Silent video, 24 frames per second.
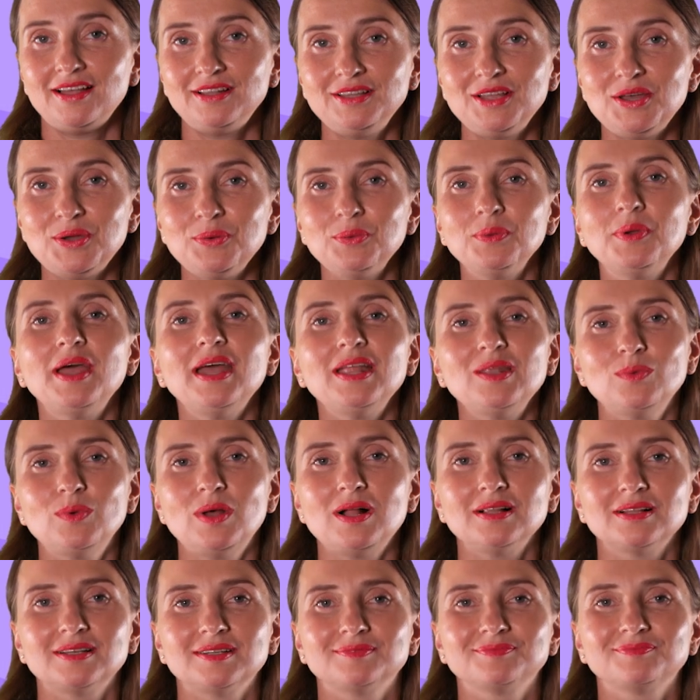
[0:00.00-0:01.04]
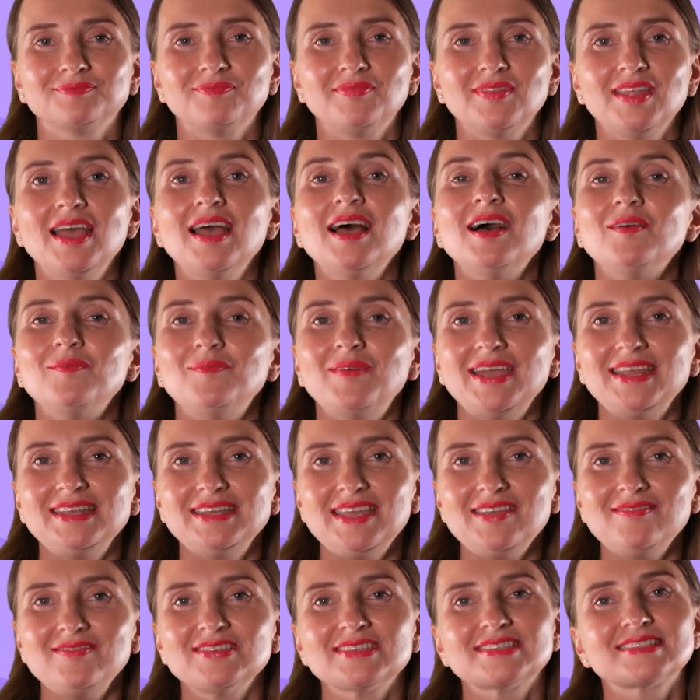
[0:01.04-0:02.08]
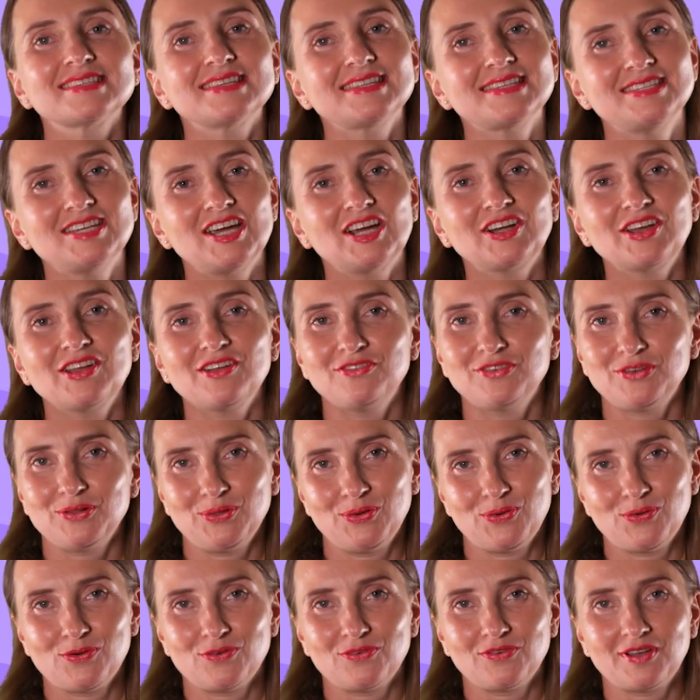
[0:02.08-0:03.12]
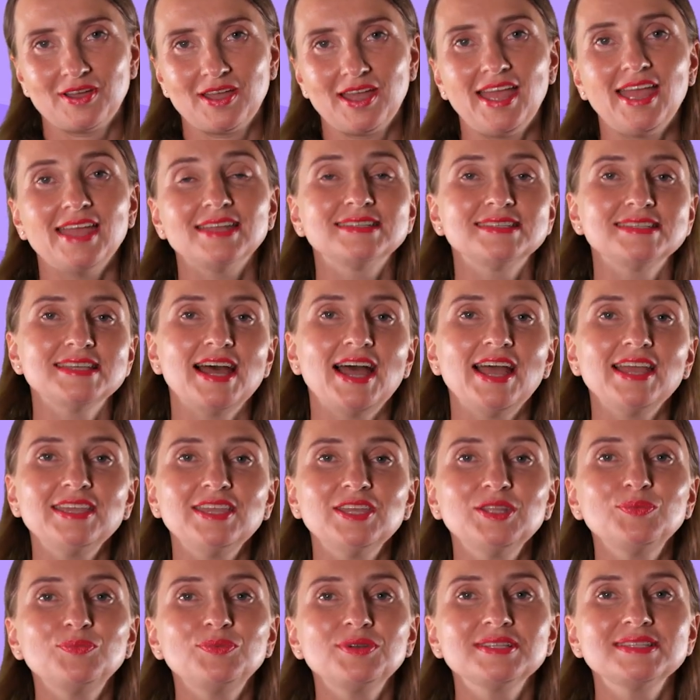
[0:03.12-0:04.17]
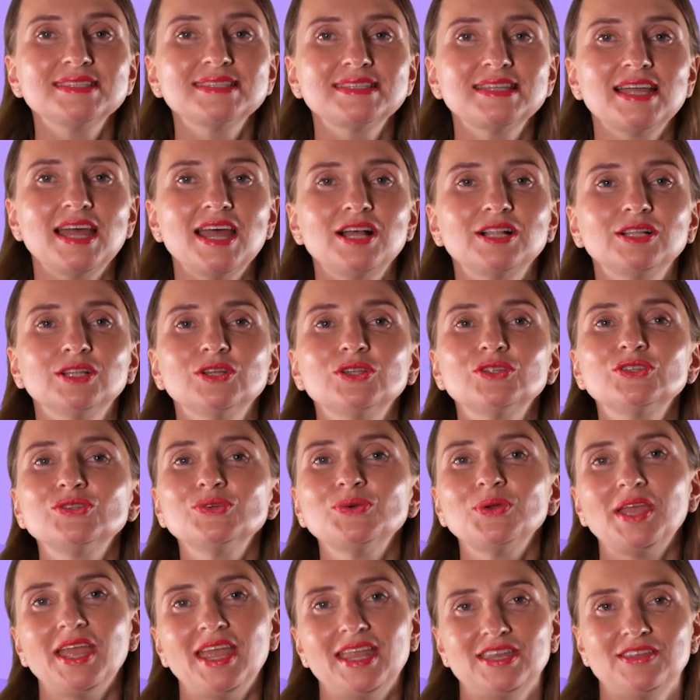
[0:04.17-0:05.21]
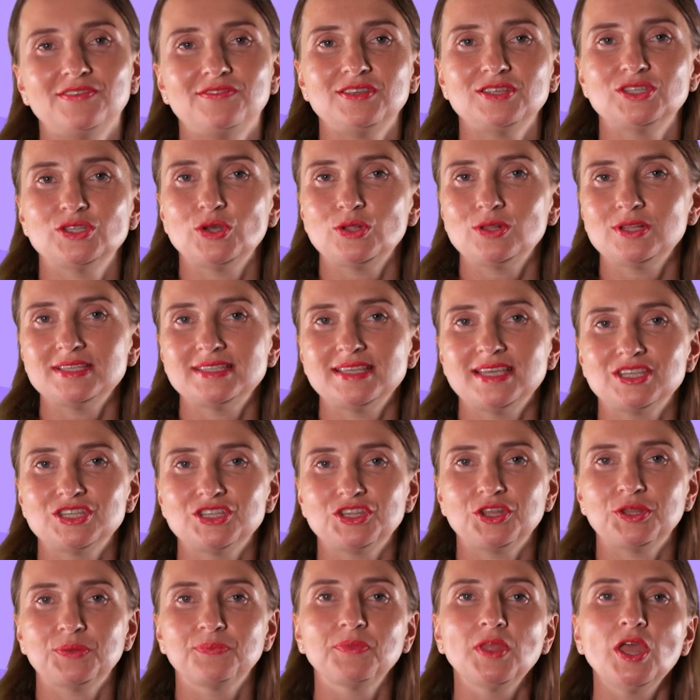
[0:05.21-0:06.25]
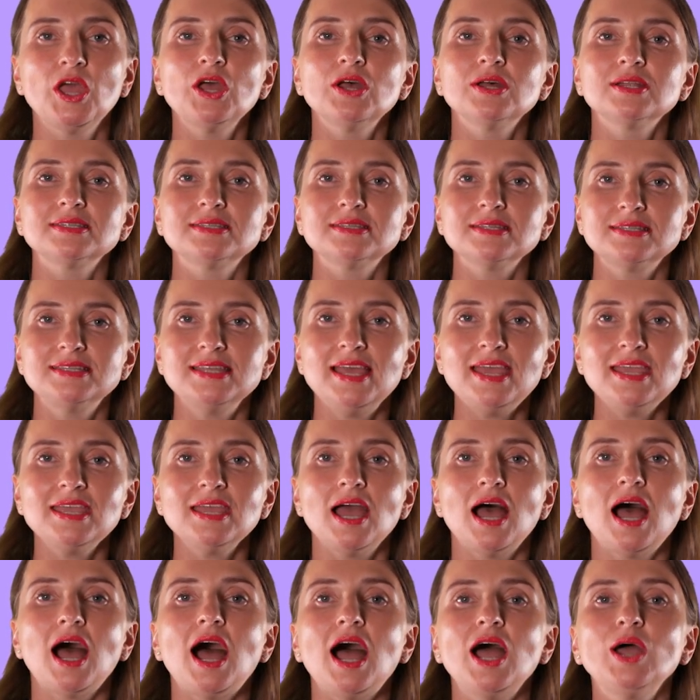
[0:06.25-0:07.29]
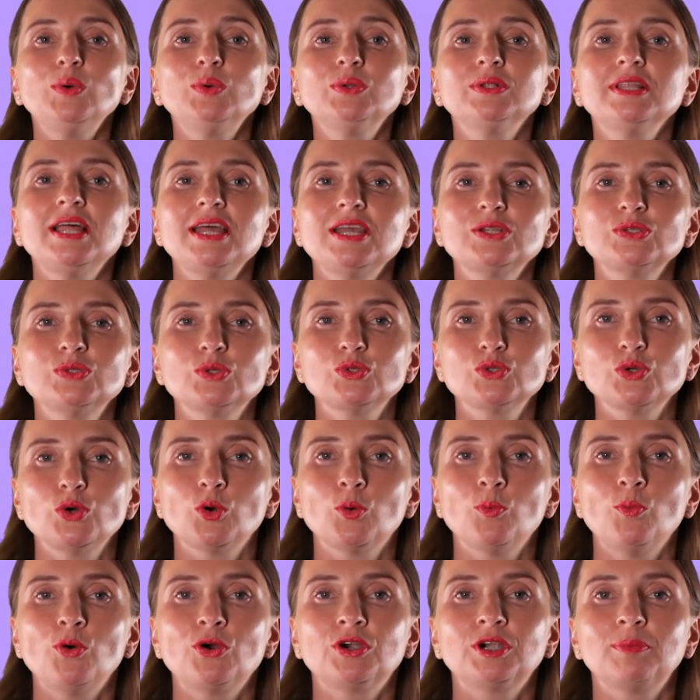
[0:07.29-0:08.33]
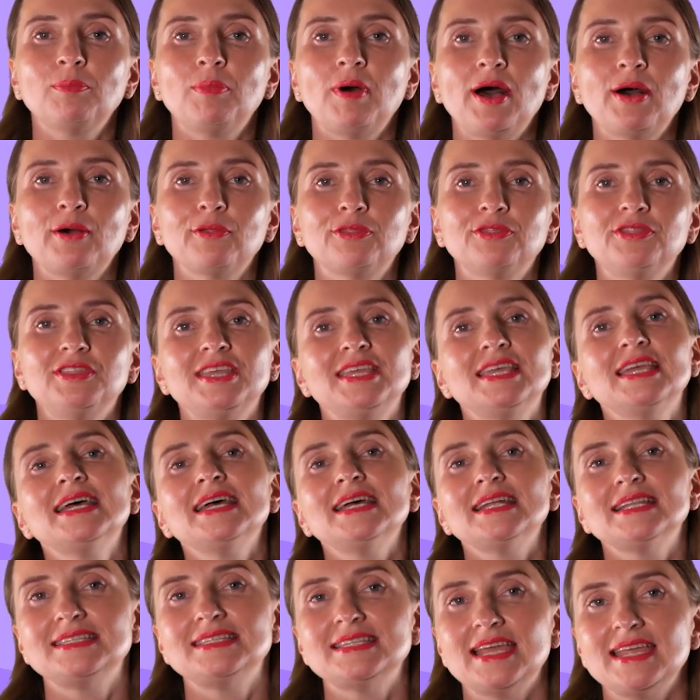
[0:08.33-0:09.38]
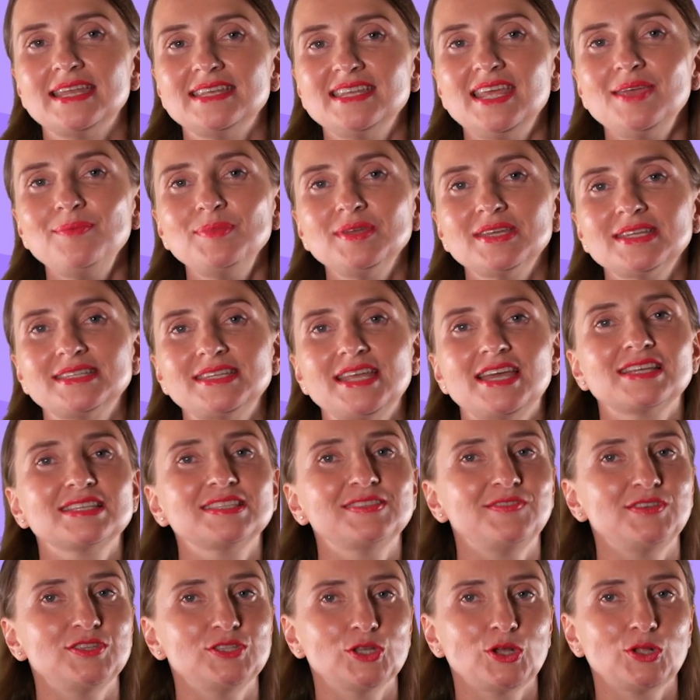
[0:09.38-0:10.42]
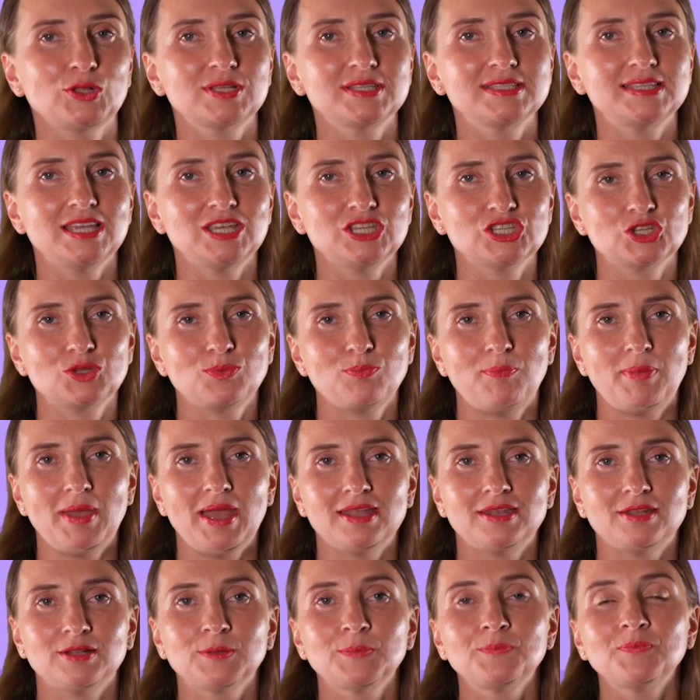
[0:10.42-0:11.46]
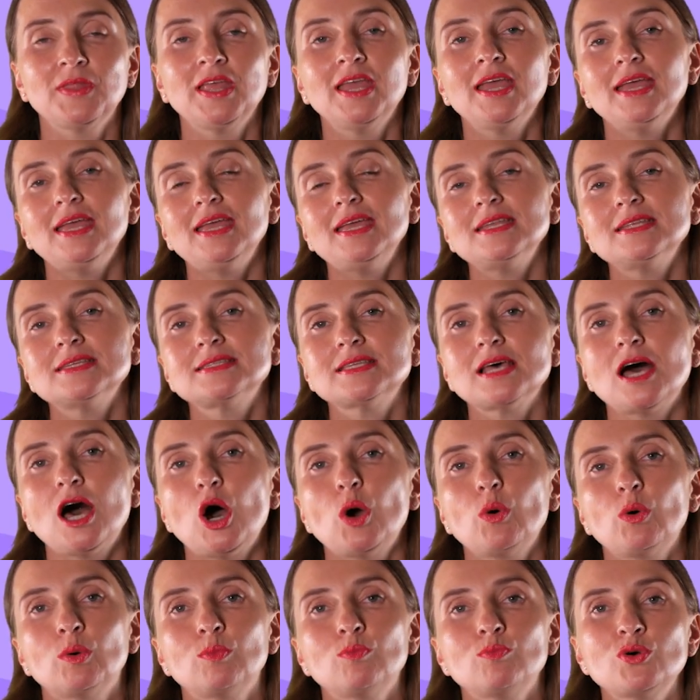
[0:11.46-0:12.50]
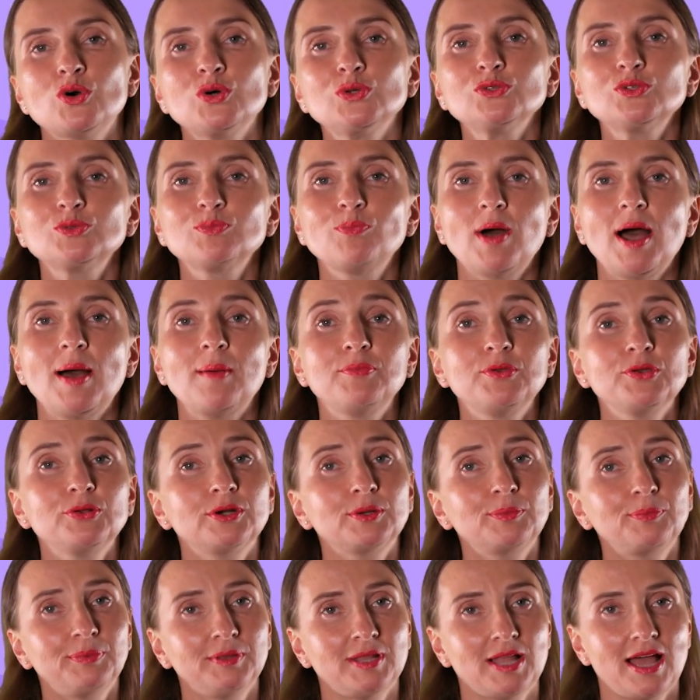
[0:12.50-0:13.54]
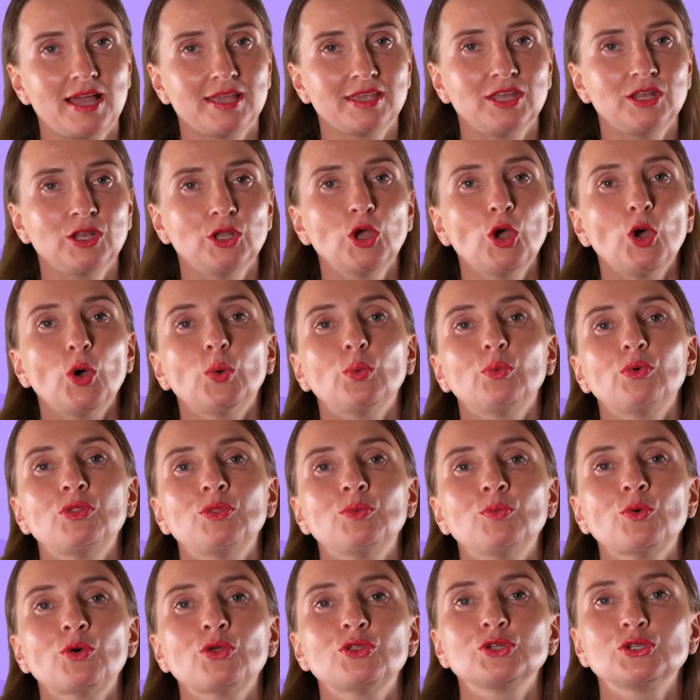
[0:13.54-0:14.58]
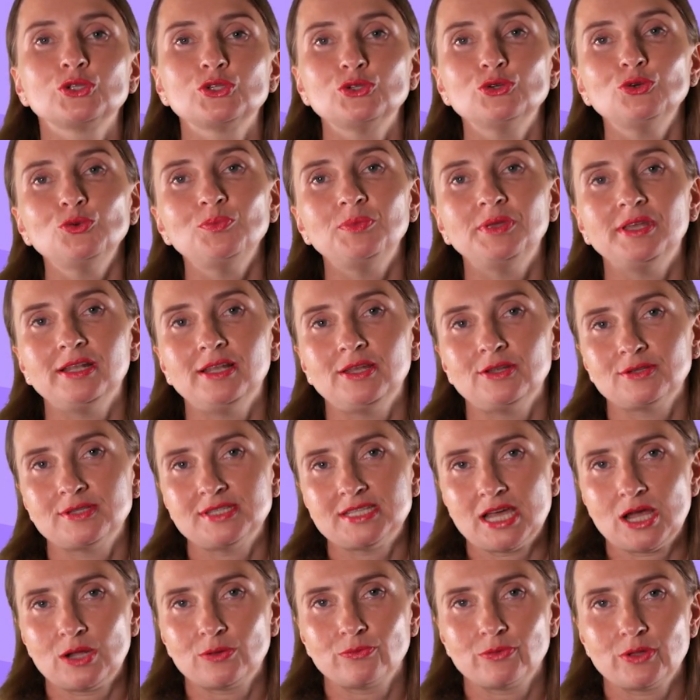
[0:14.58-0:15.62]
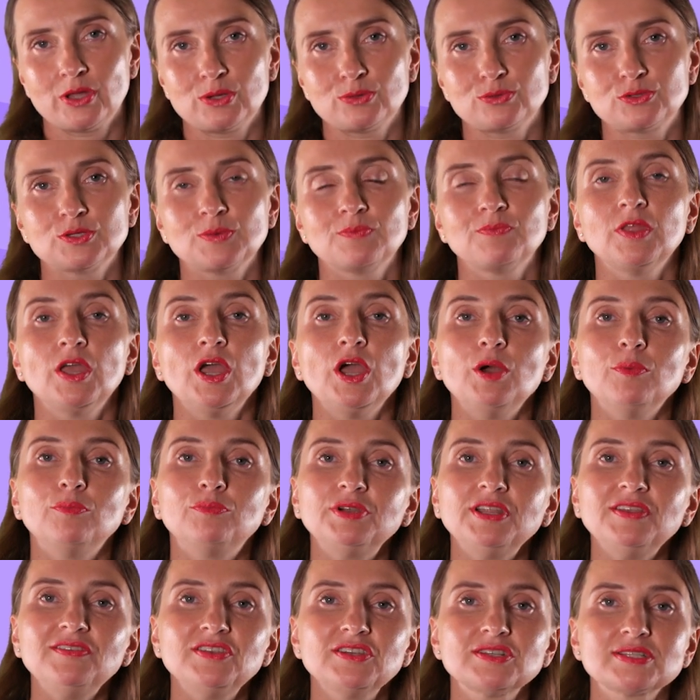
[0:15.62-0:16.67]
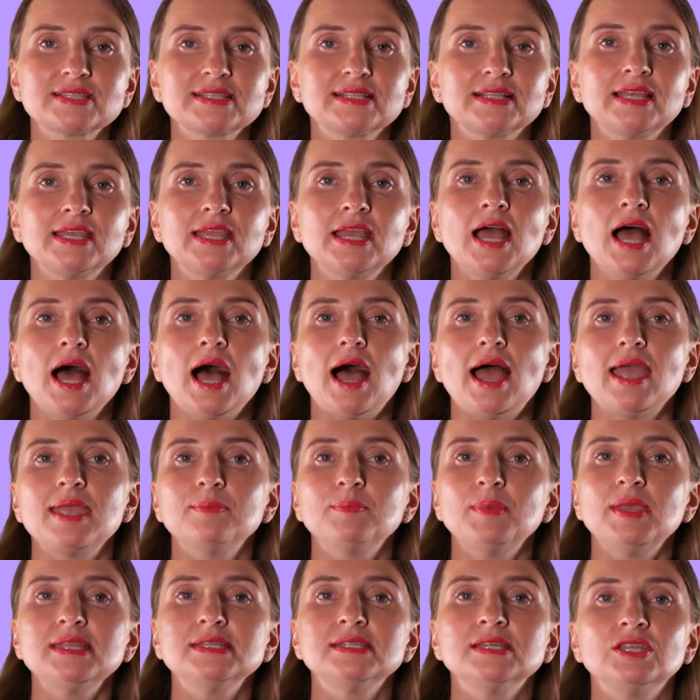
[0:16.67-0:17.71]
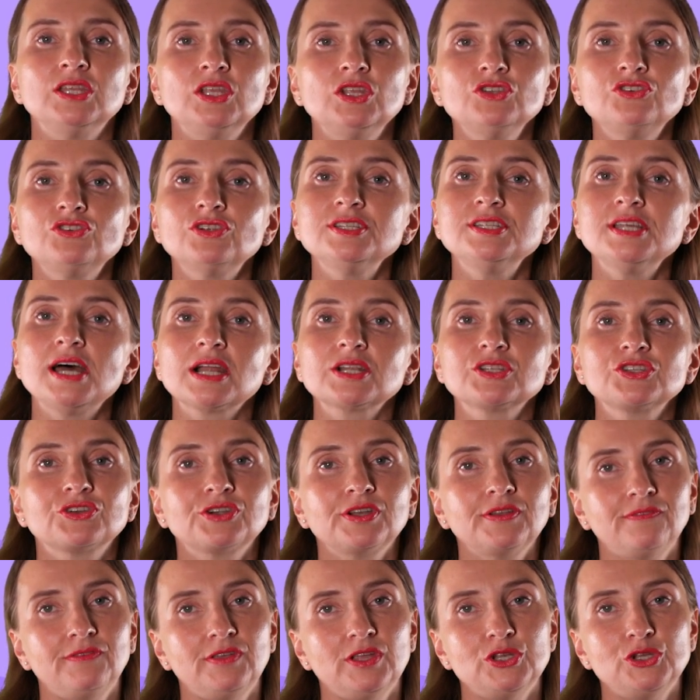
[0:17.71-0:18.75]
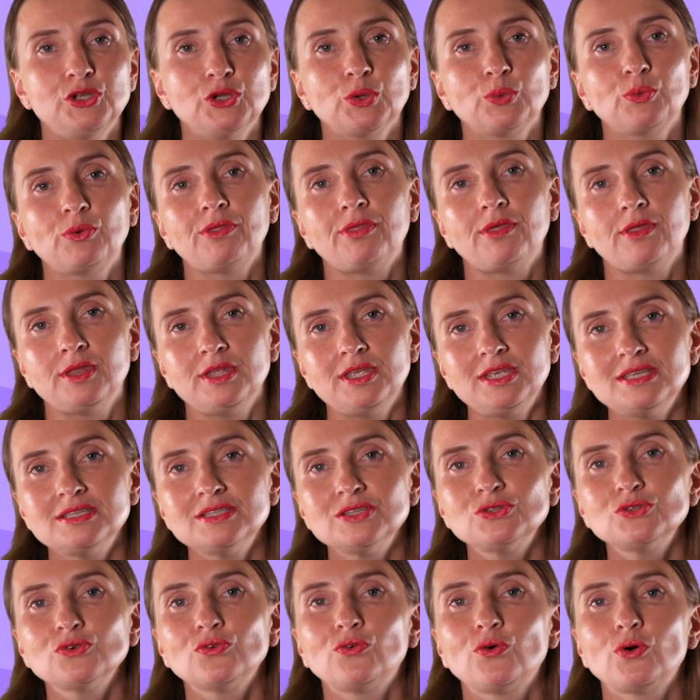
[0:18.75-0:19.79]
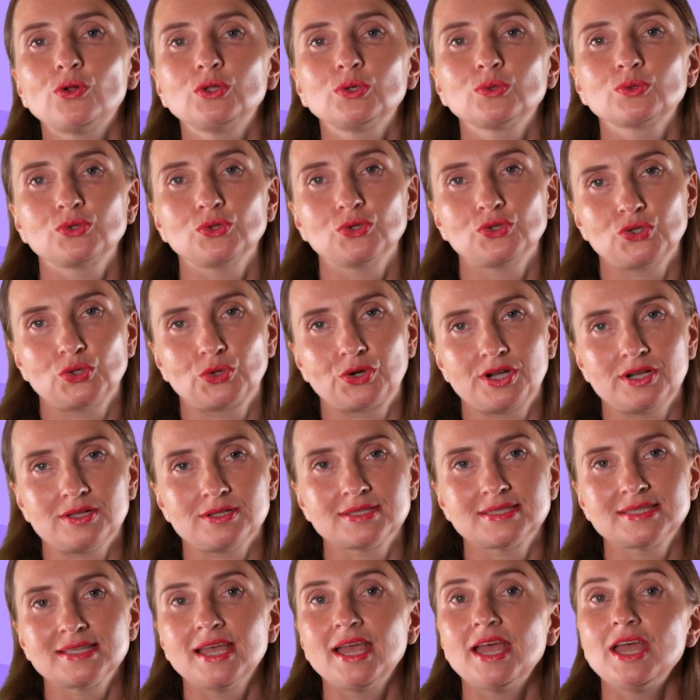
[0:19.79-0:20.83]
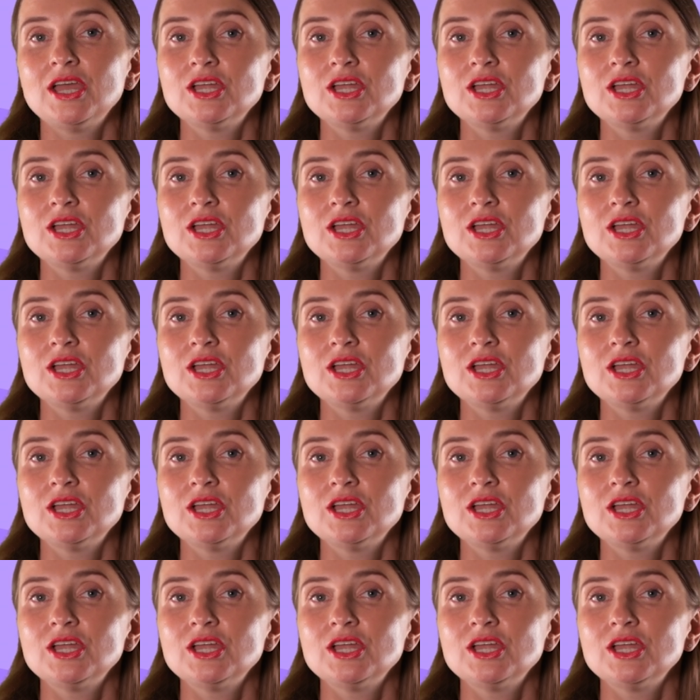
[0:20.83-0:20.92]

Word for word: Hello and welcome! My name is Daria Volkova and I can bring style to any visualization. Today I would like to talk more about the Dynamic Text Visualization panel. It is our most popular plugin with more than two million downloads. Previously, I made an introductory video with an easy-to-follow tutorials.